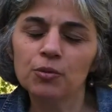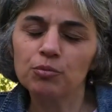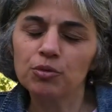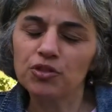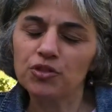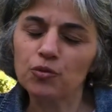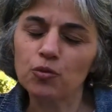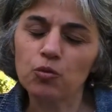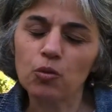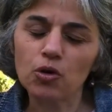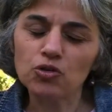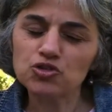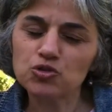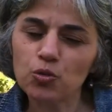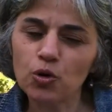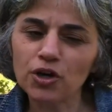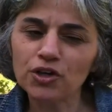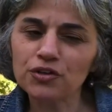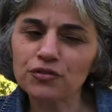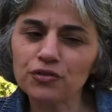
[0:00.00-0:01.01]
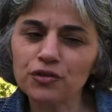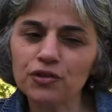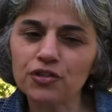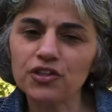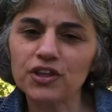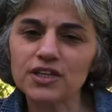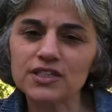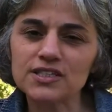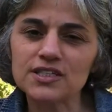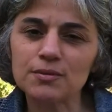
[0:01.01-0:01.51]
But the most wonderful
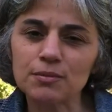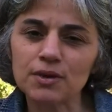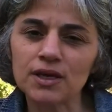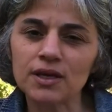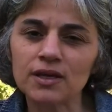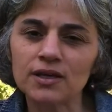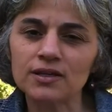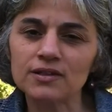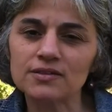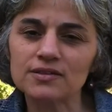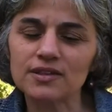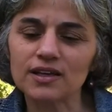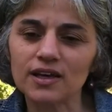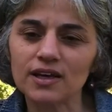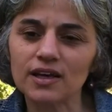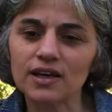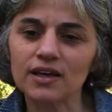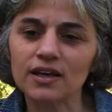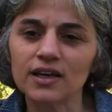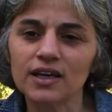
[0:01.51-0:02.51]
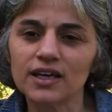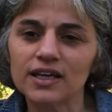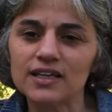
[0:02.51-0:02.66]
thing to me is that